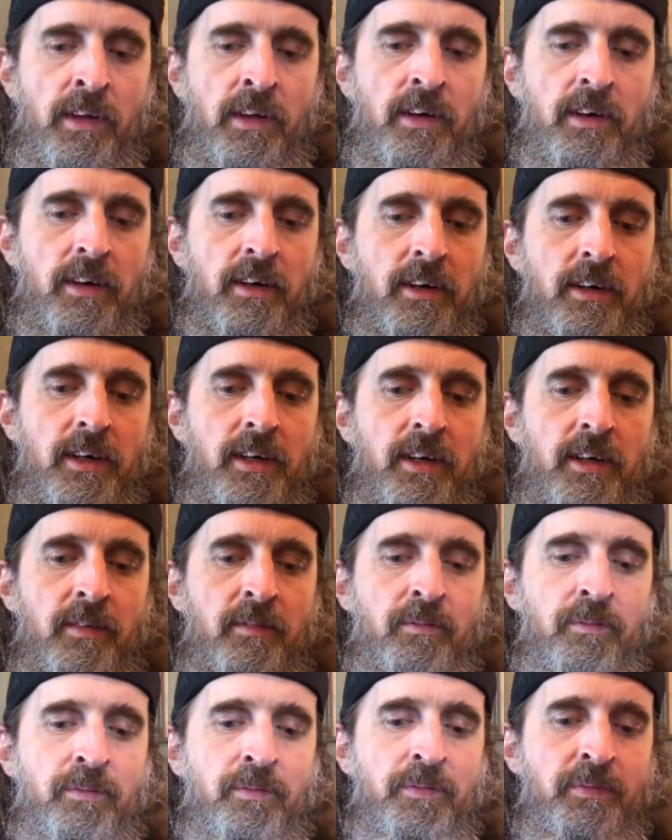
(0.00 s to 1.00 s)
Uh,
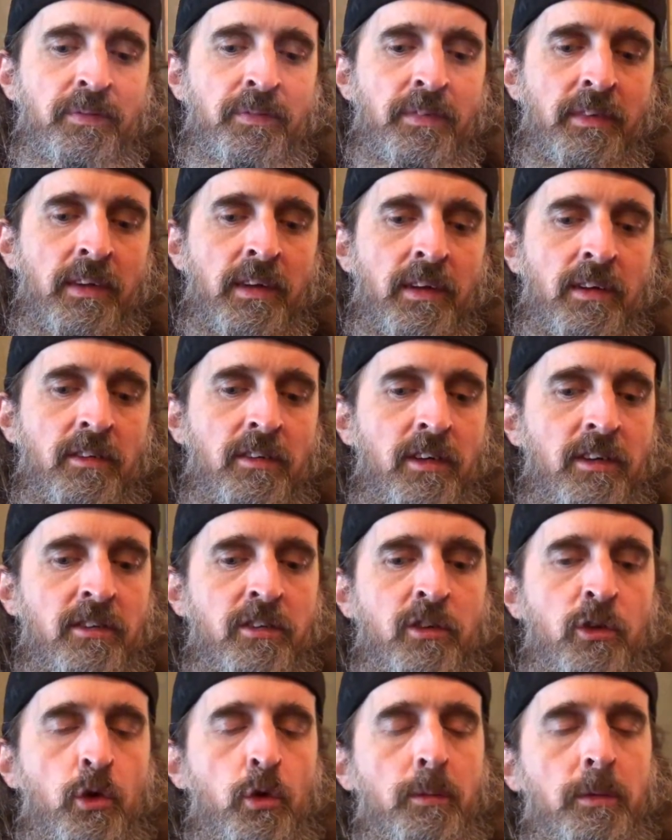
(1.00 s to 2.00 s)
I
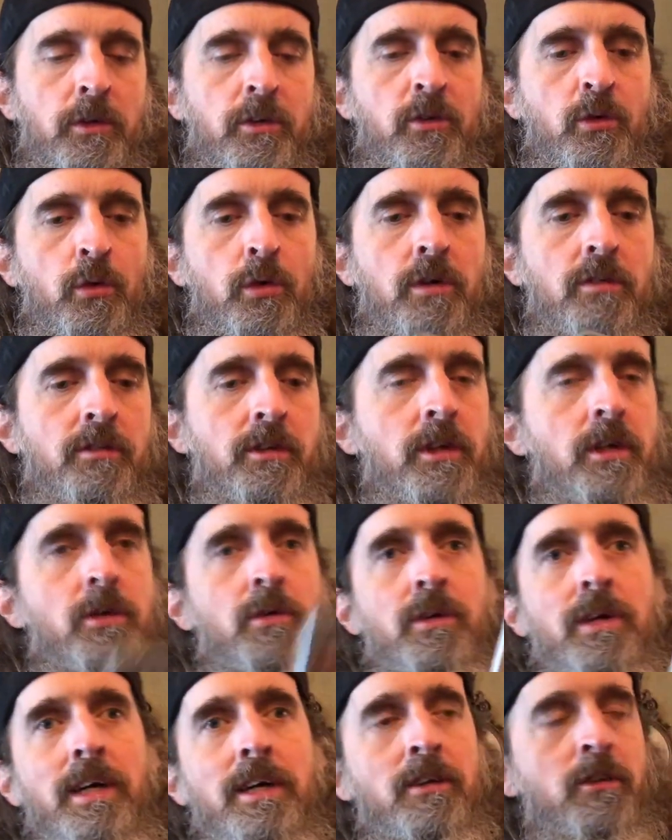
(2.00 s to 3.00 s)
assume it's sort of, you know,
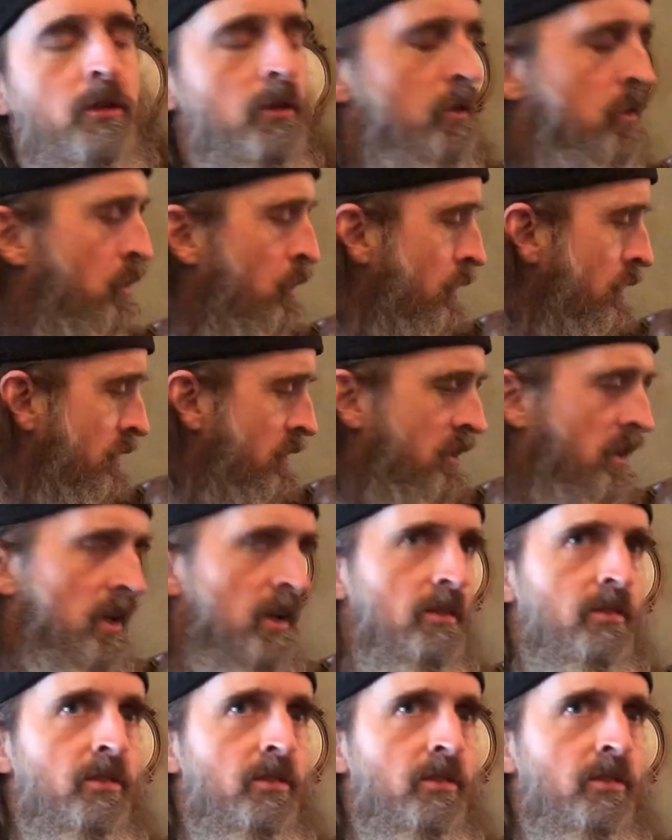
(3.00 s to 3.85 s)
gangster it's sort of Jeffrey stuff. Jeffrey